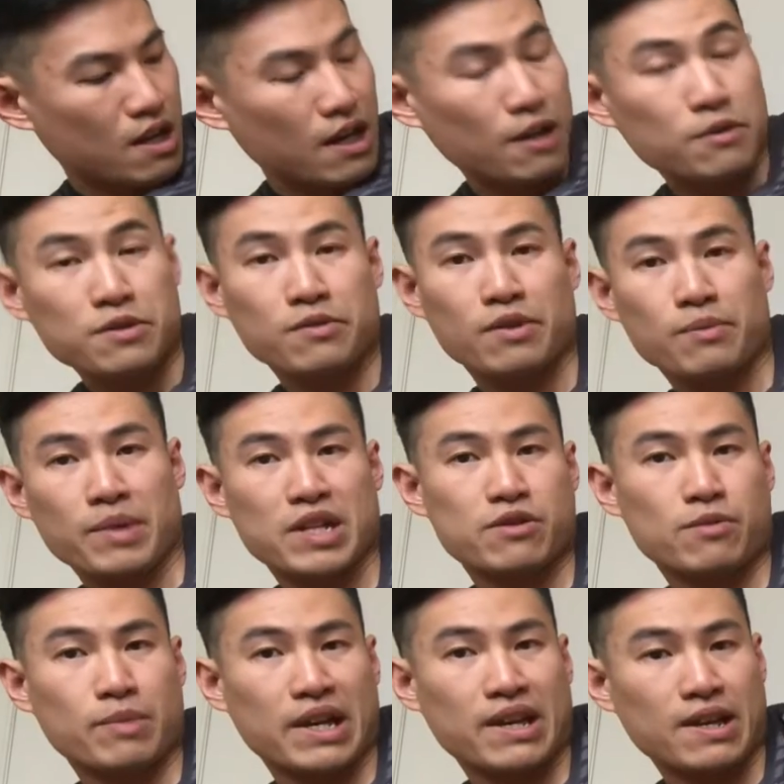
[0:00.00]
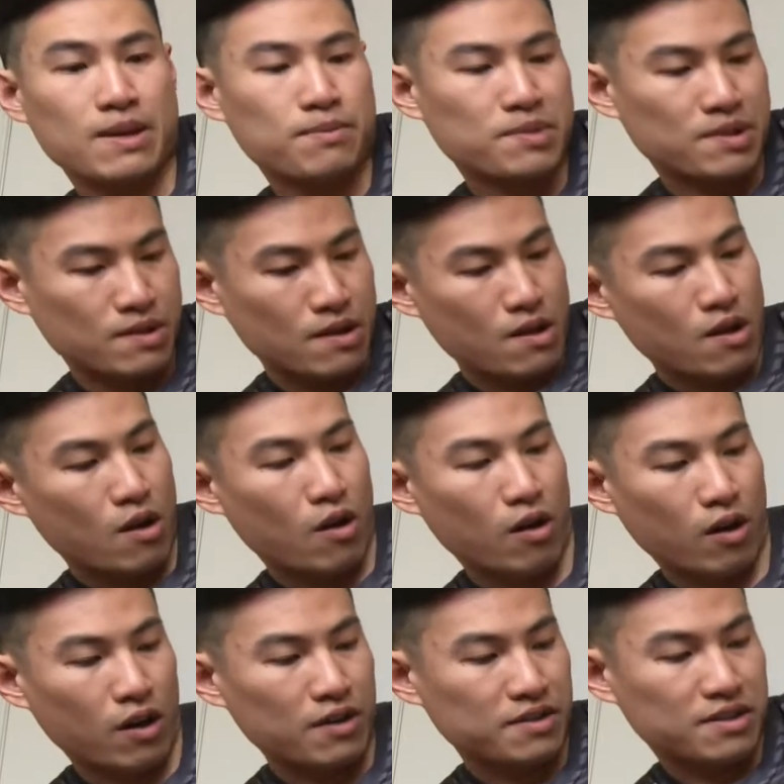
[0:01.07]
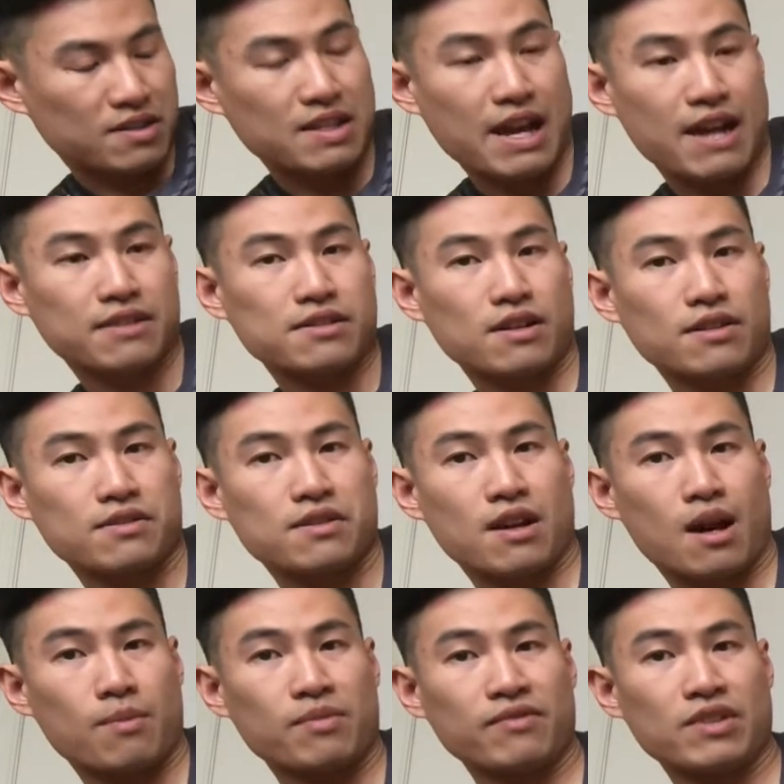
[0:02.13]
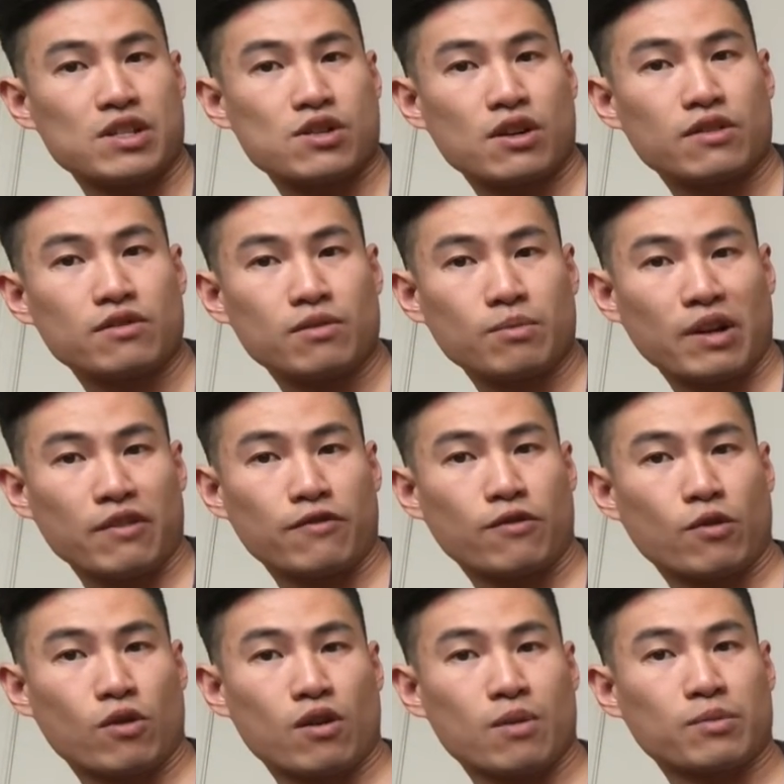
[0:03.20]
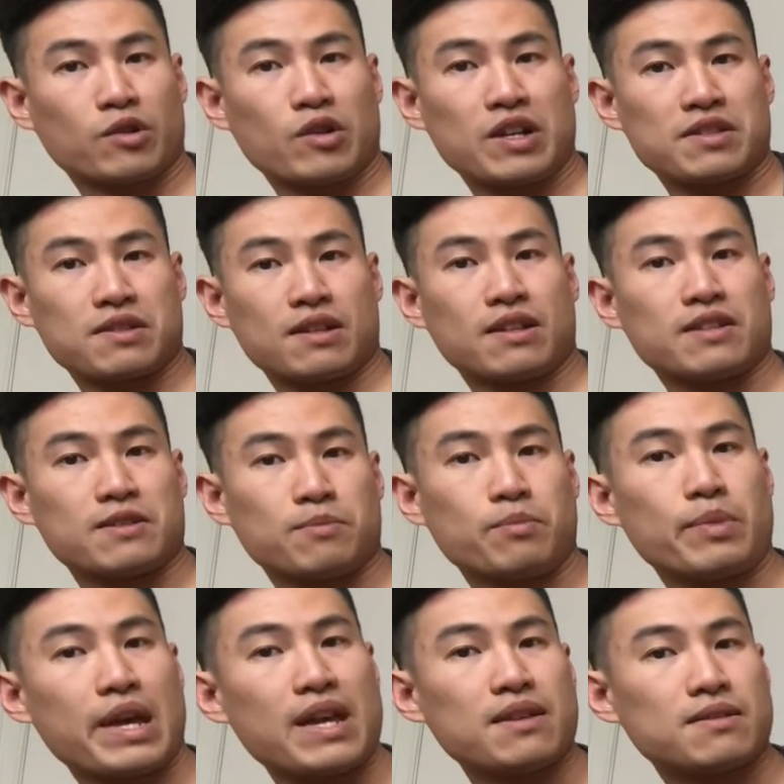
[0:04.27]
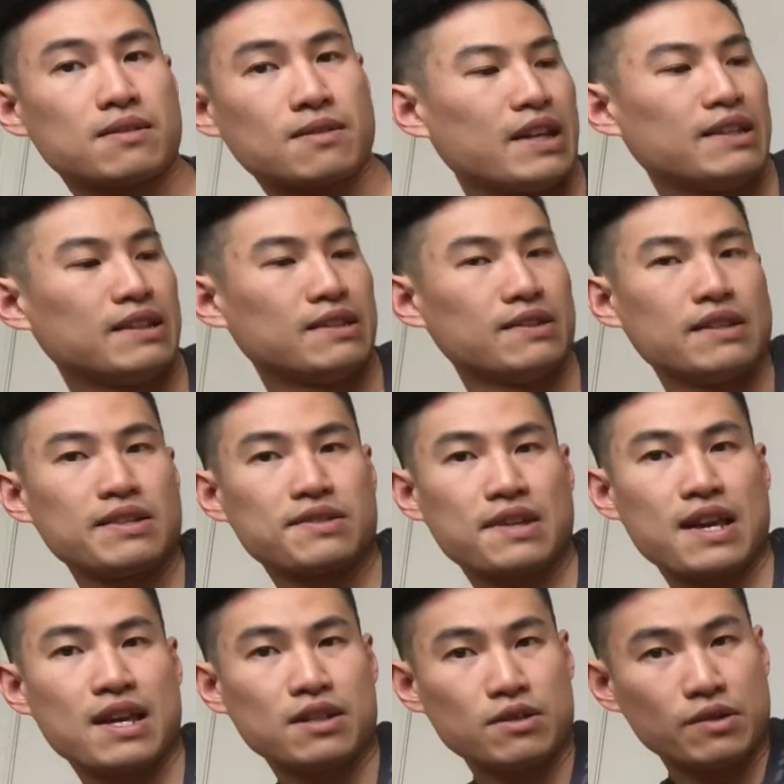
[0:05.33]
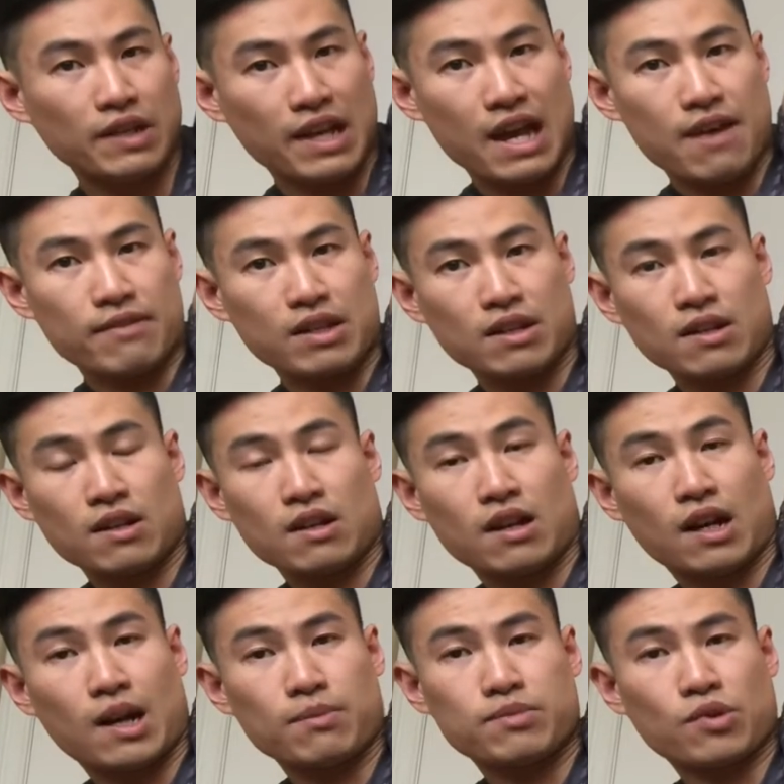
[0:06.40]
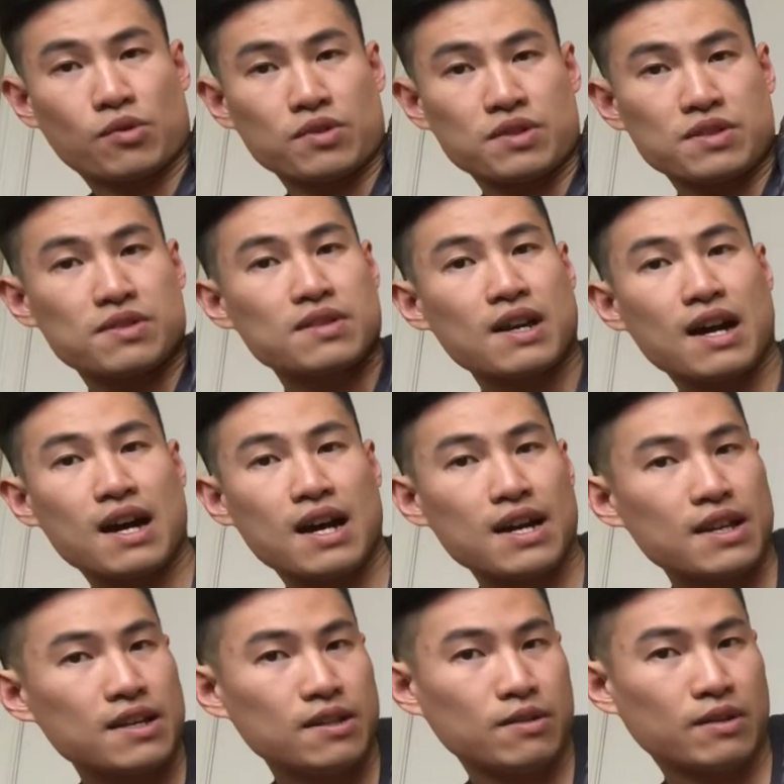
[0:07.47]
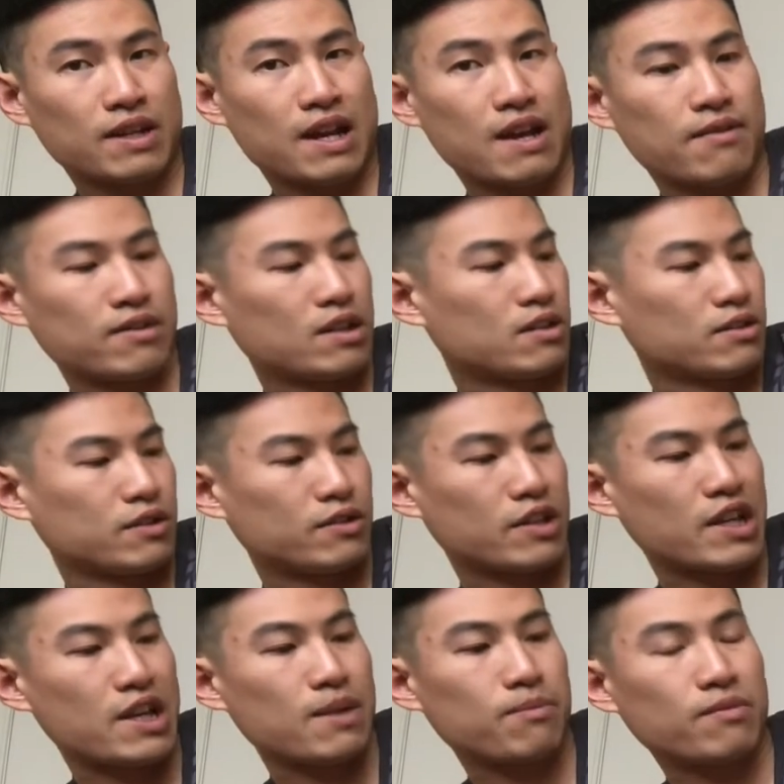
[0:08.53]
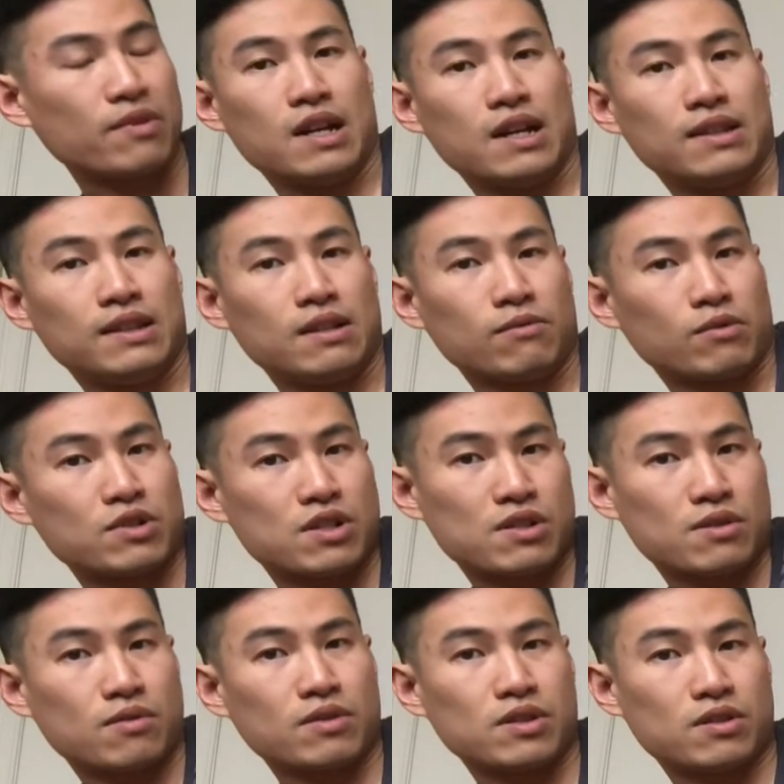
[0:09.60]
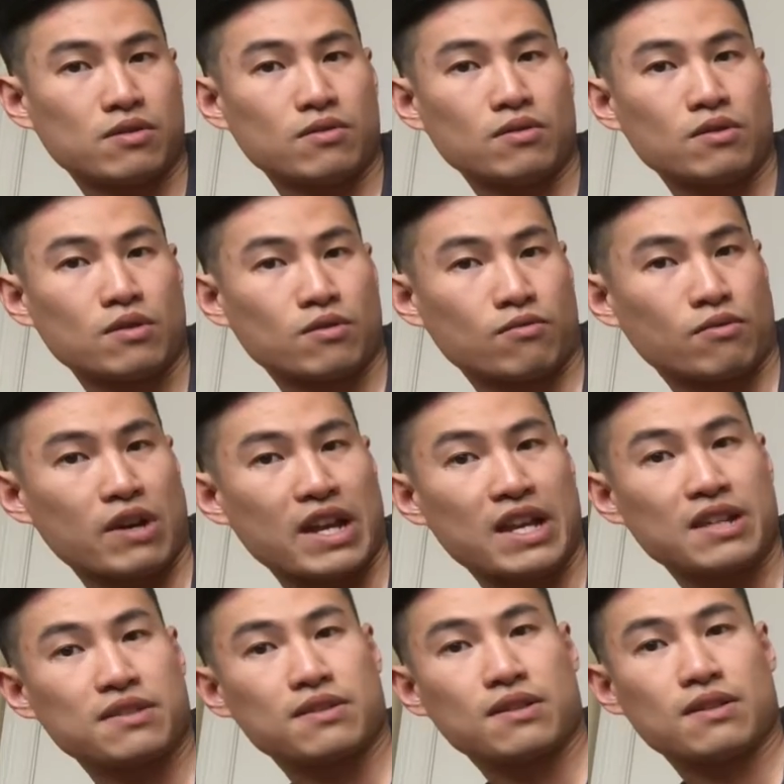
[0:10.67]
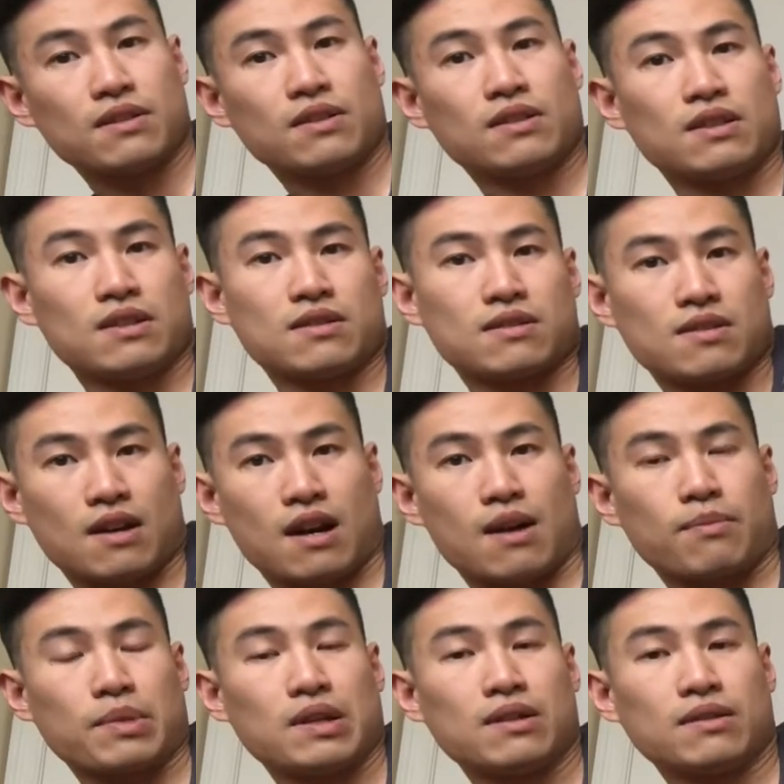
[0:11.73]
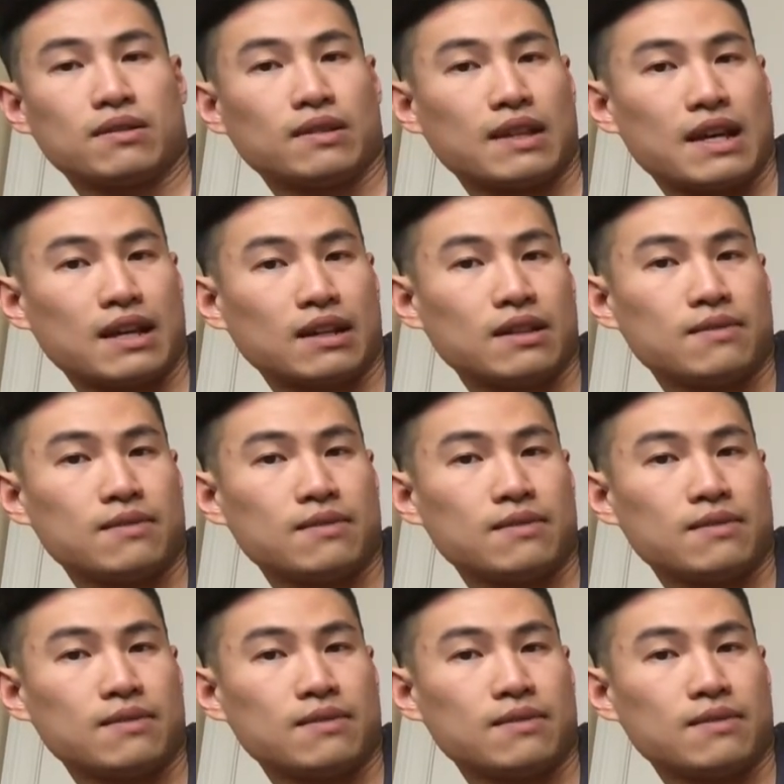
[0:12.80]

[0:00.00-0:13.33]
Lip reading: I always want to make sure my hips are stacked on top of each other. My forearm creates a nice base. And then this hand, you can have it up towards the sky, you can have it on your hip, and then we're just going to raise this top leg.